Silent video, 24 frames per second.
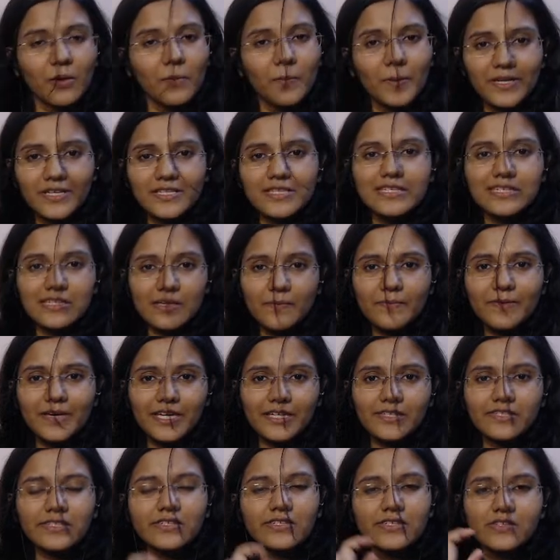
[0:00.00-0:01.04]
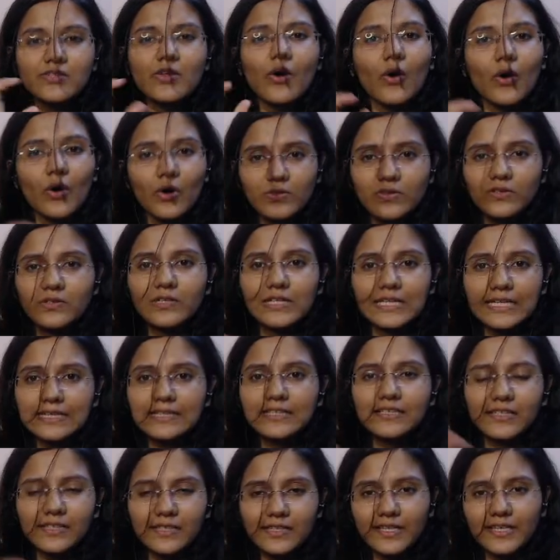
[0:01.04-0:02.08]
But in some cases the author and the
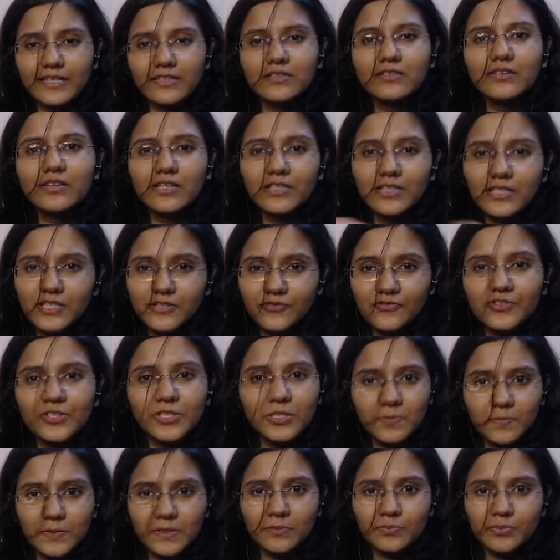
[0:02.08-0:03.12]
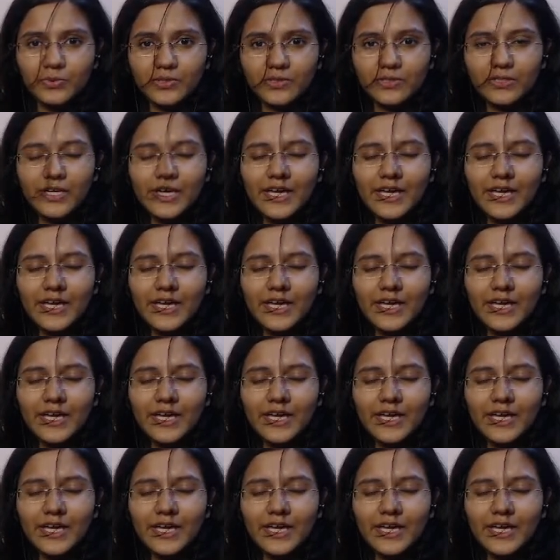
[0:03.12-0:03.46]
narrator are different people.